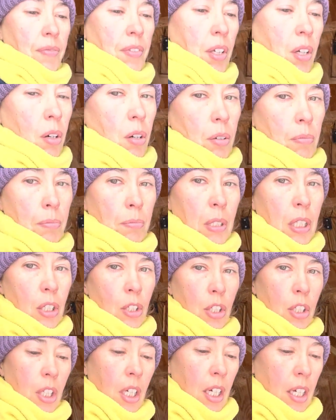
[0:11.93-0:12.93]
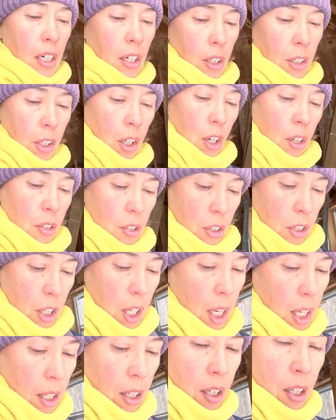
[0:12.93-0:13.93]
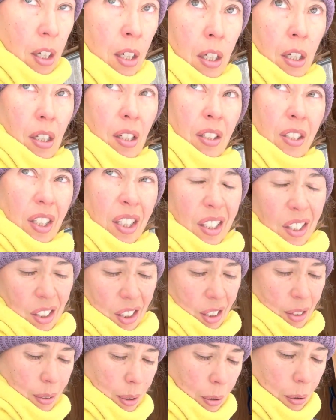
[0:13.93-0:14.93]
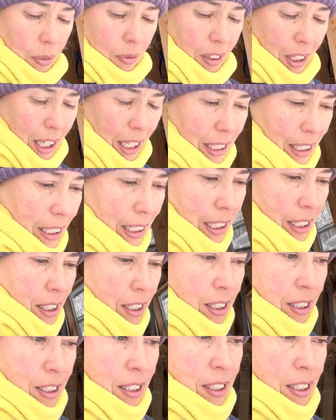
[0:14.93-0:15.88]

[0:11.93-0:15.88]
our bee shed, our garden shed, and take a look at what we've got in here.